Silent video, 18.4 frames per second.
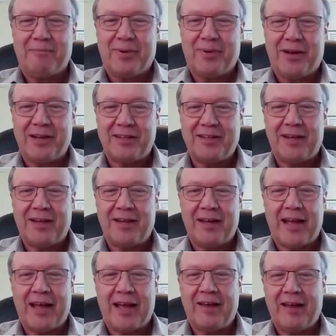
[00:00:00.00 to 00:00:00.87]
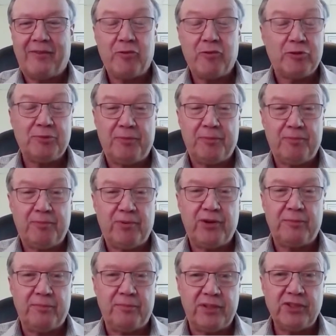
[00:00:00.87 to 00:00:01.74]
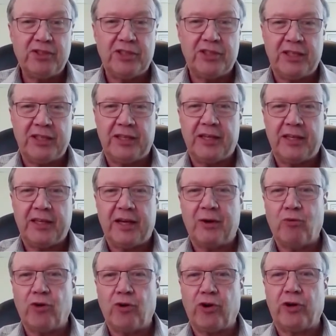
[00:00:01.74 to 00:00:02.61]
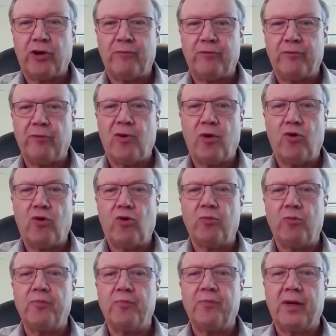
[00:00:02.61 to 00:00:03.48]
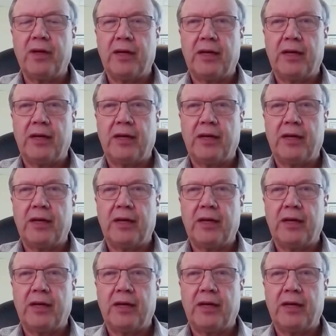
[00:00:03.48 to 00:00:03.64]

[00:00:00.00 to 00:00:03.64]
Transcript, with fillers: But uh, ha everyone's been pretty busy uh, working from home.